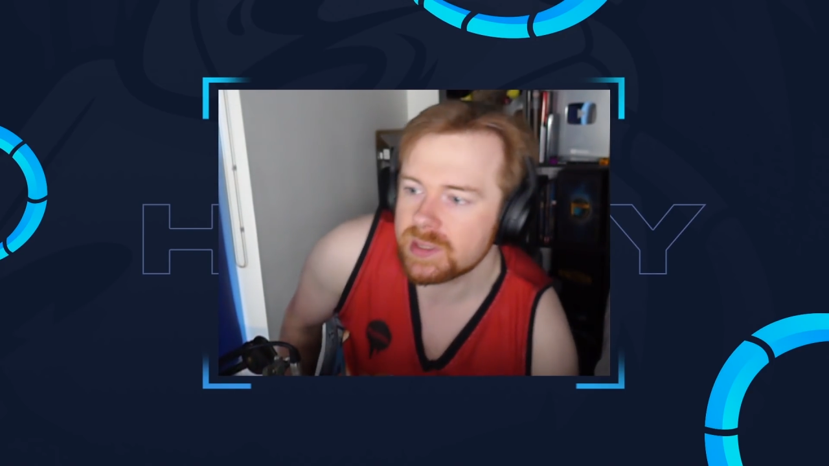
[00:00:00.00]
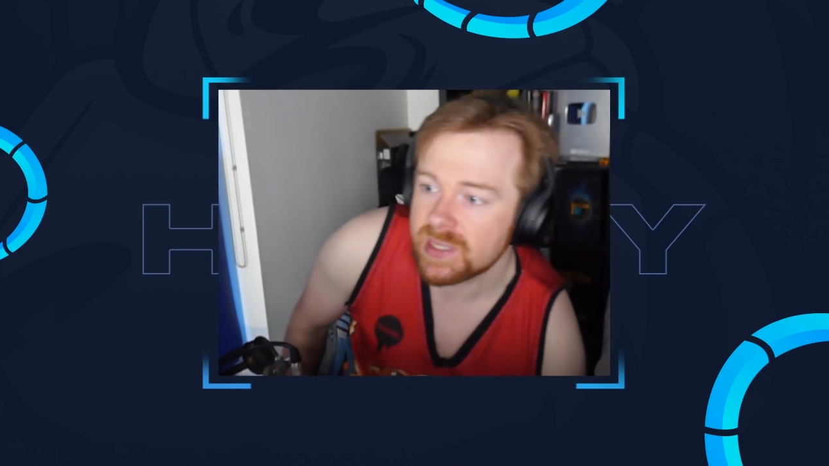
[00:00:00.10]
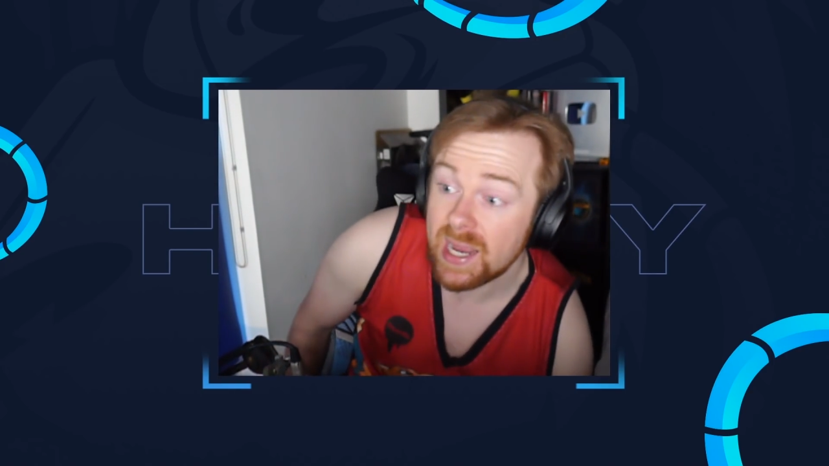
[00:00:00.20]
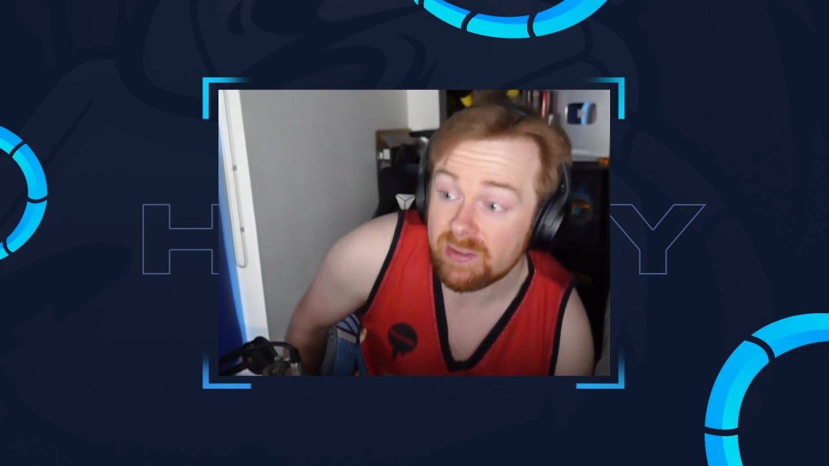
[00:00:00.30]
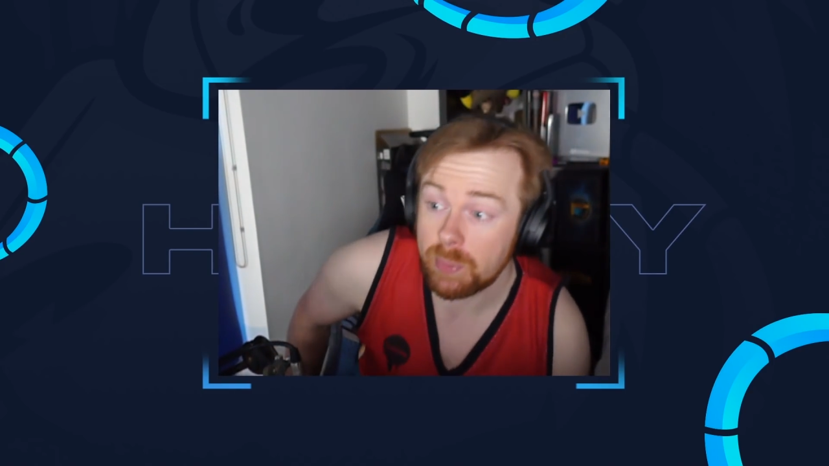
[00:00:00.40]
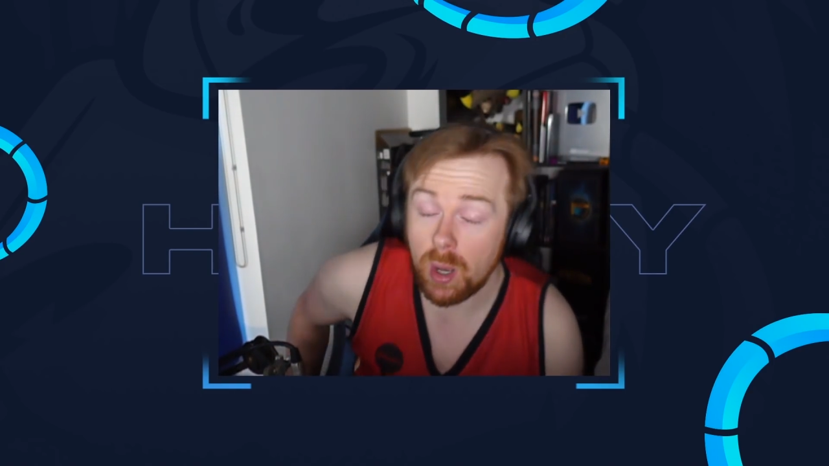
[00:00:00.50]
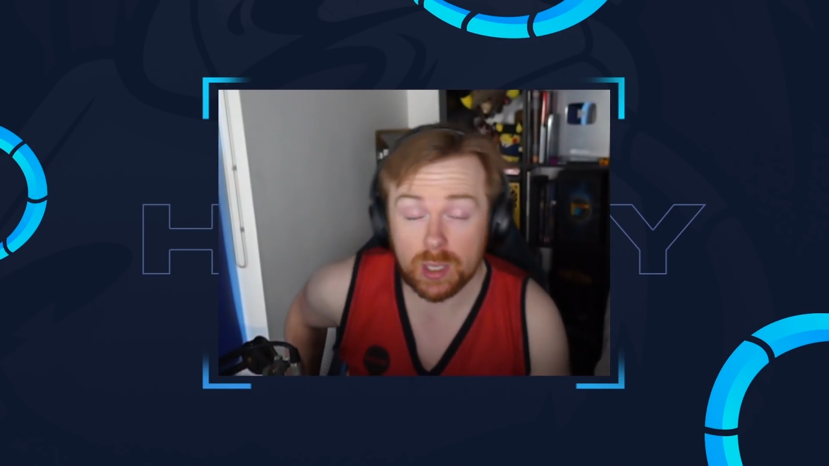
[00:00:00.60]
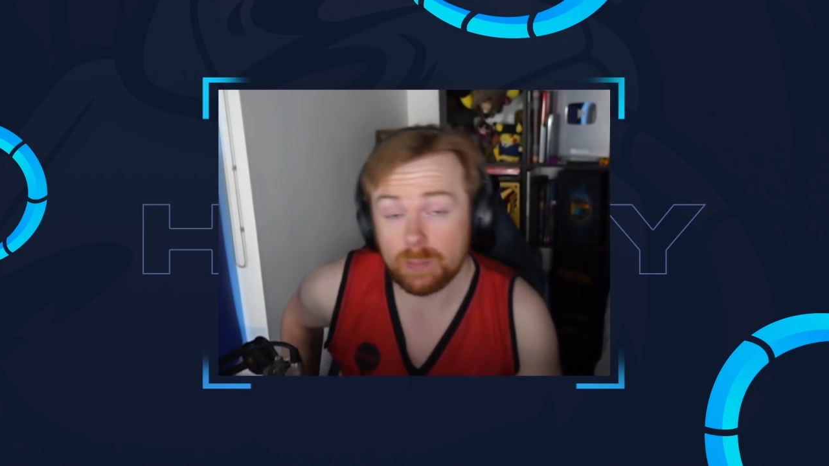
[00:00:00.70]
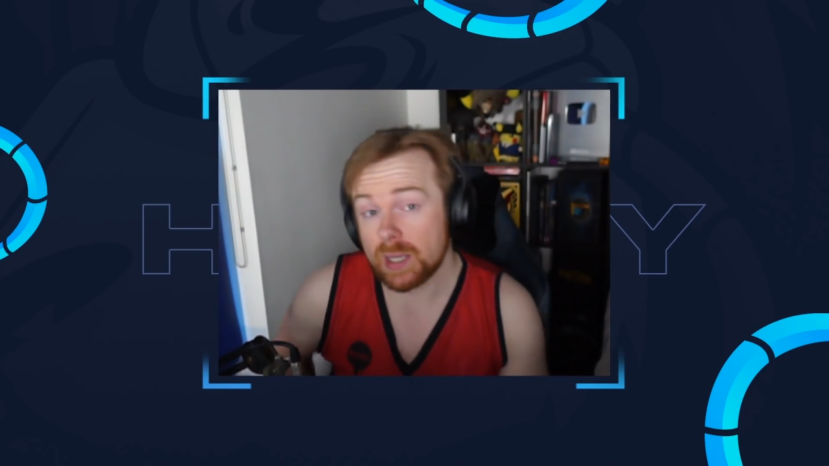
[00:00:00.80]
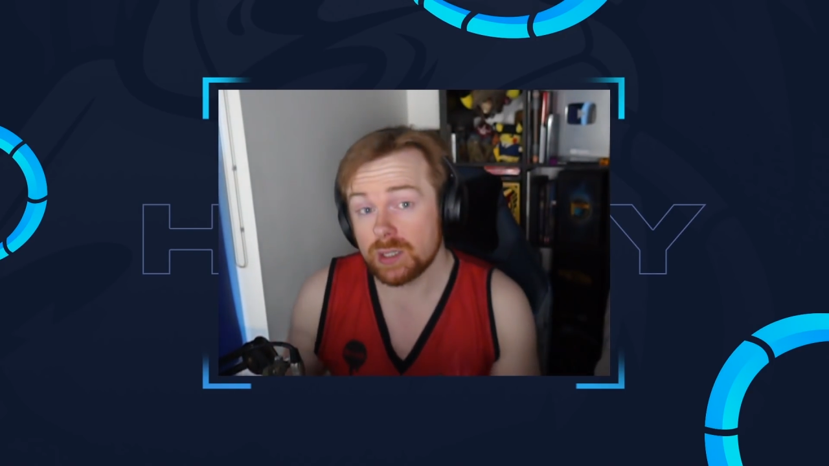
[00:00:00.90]
they have
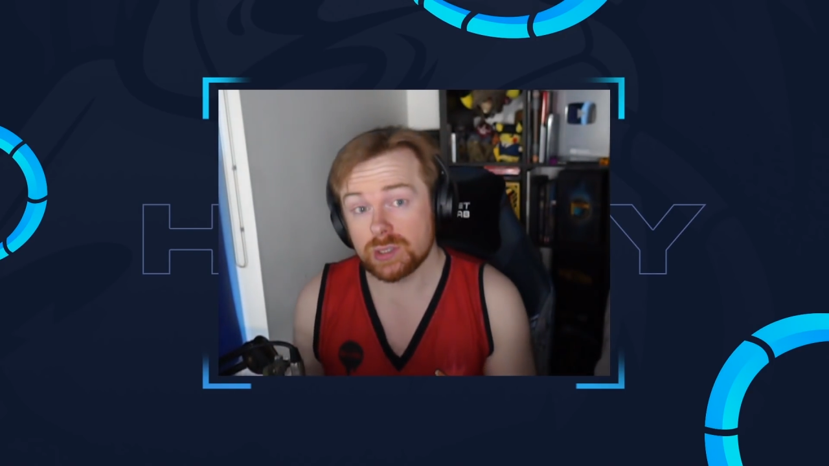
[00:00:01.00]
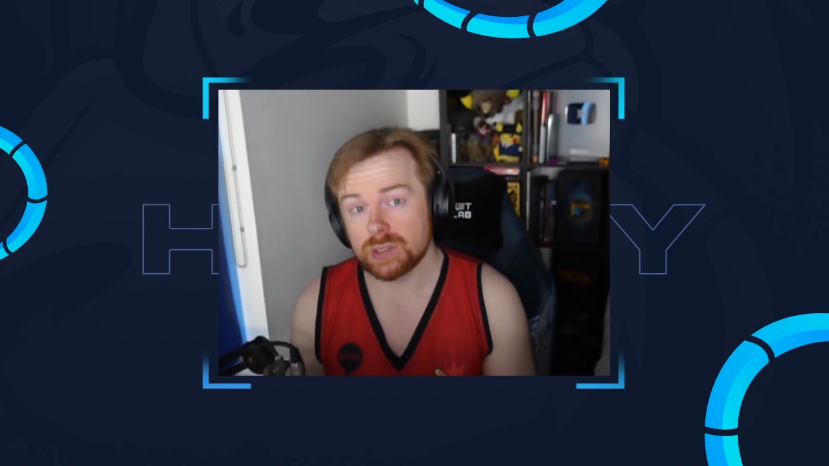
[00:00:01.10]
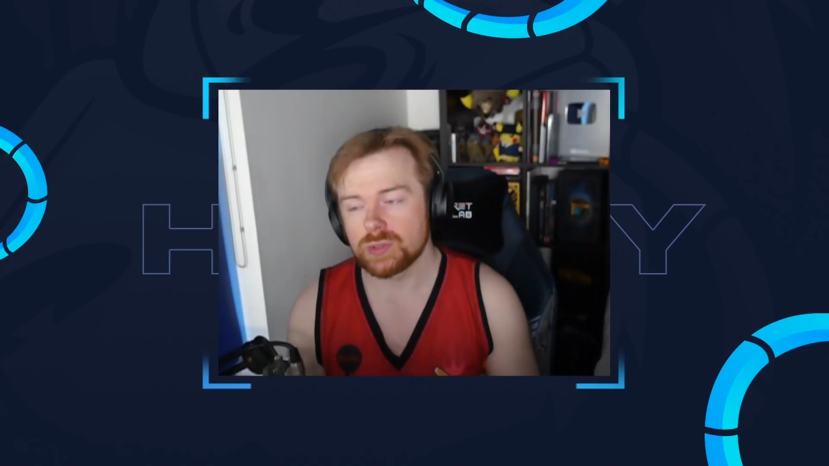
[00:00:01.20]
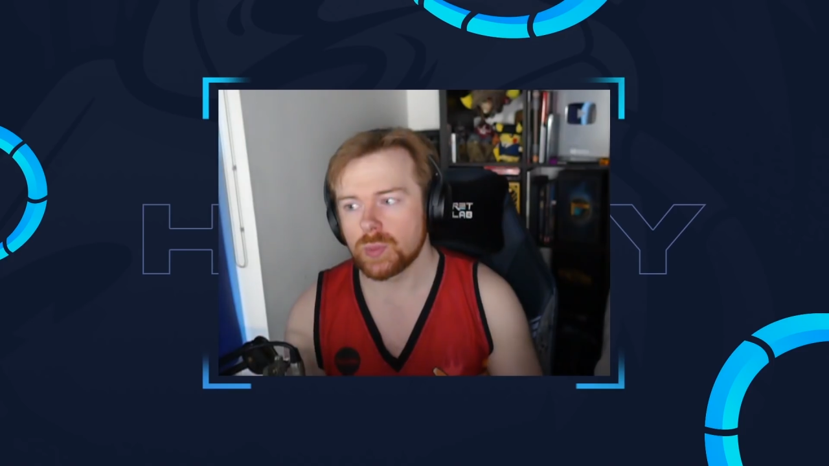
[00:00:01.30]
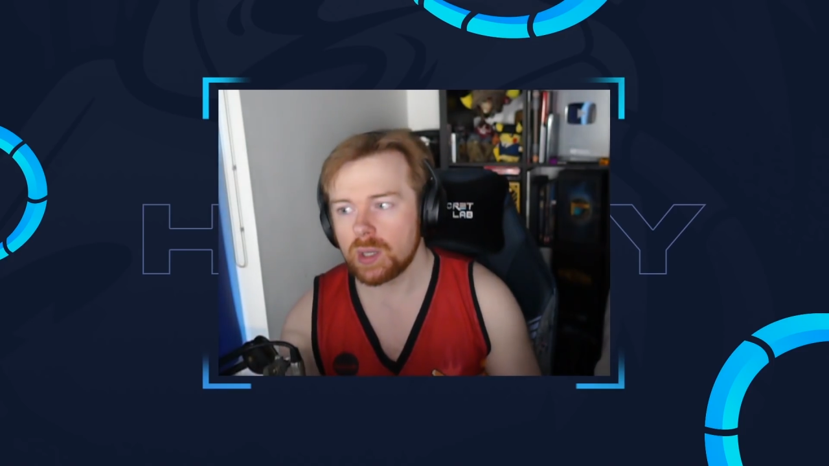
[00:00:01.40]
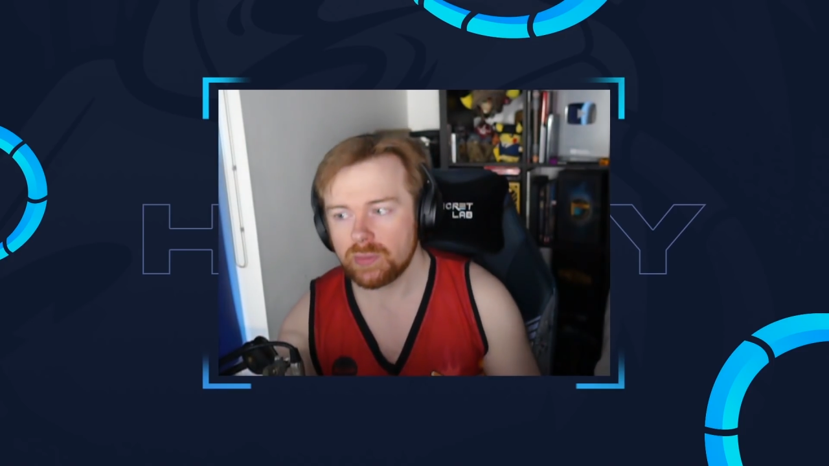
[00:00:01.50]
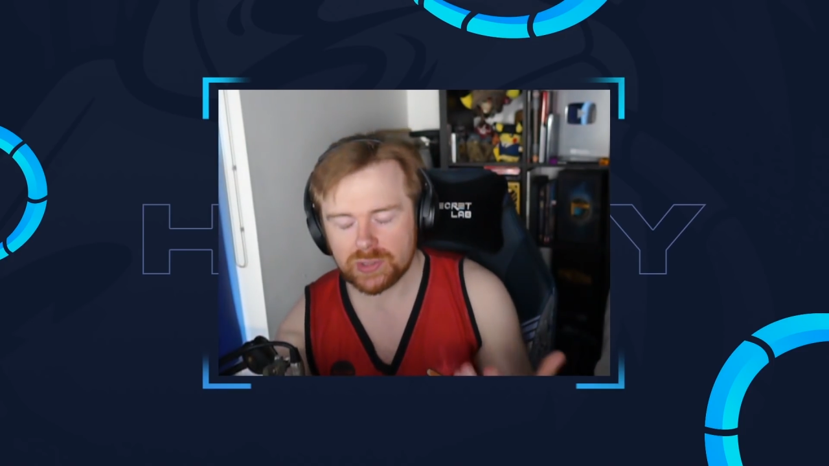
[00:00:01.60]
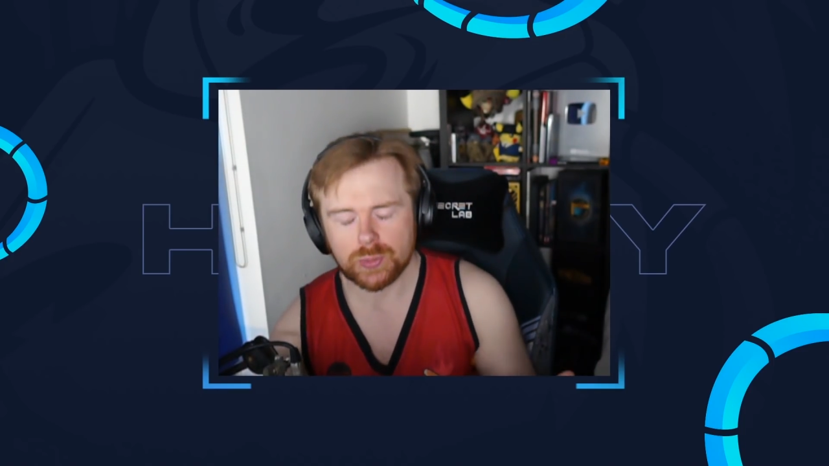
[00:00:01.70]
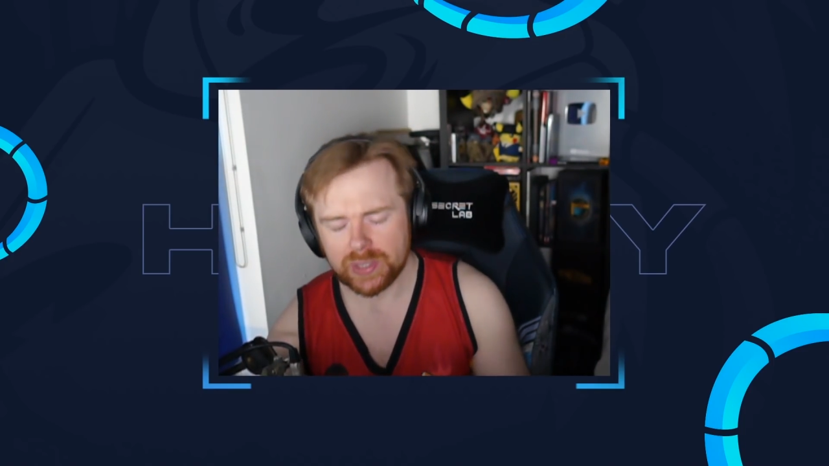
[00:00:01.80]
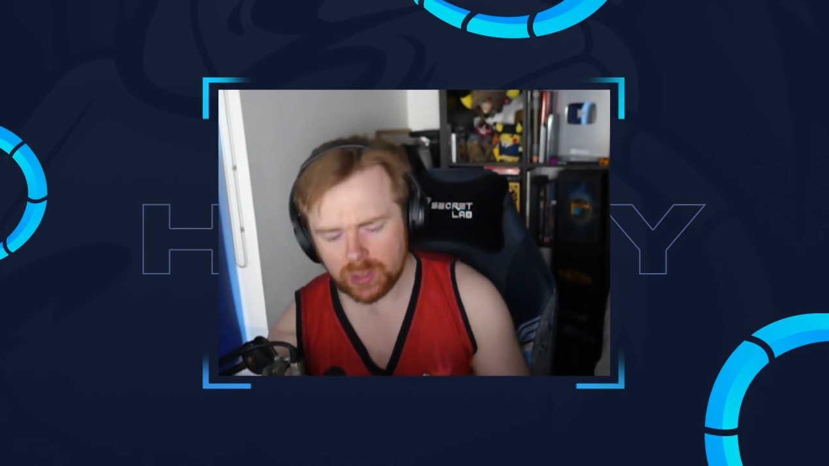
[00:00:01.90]
partner managers as well. That's
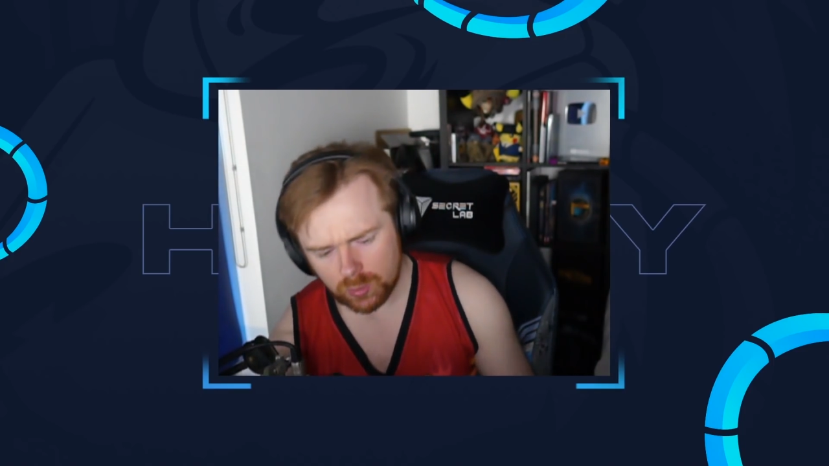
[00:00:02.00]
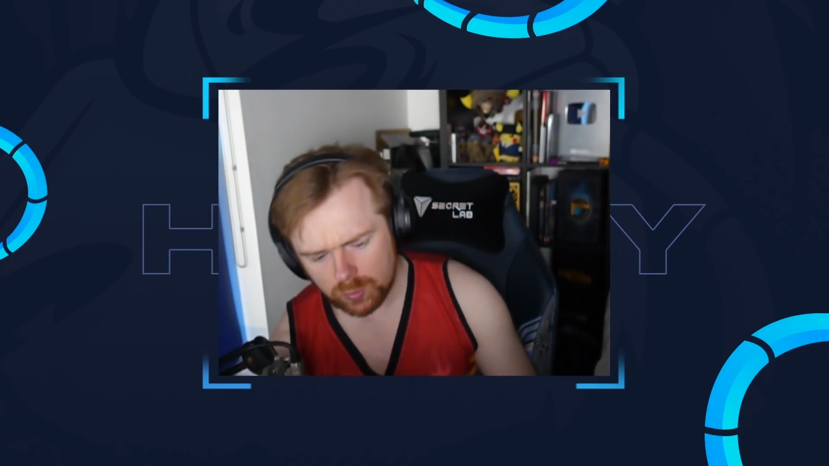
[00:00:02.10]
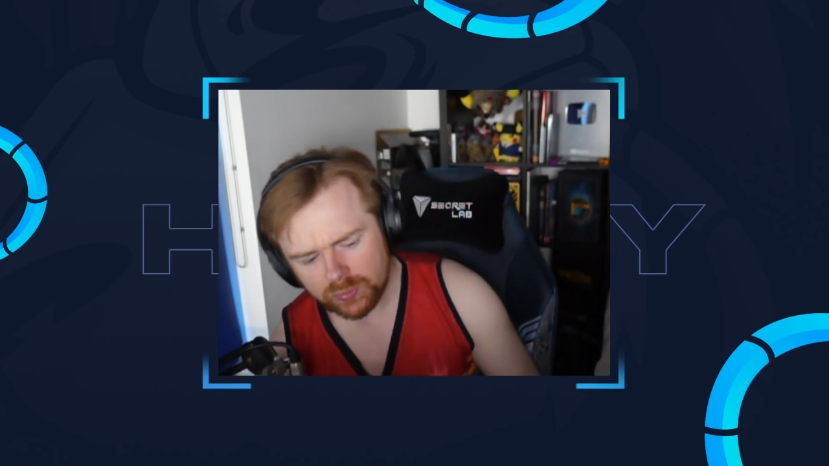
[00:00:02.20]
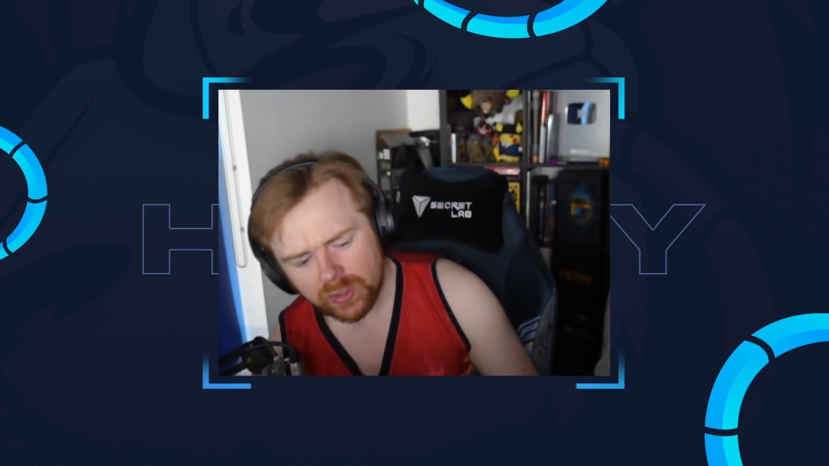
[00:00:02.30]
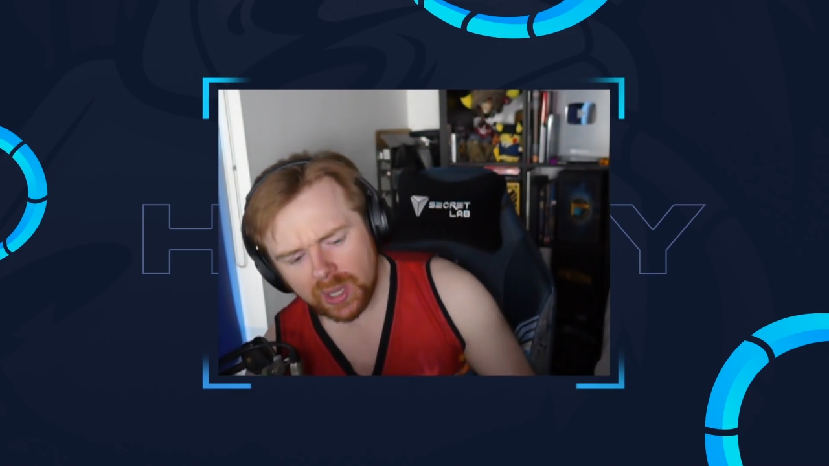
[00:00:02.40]
what they're called.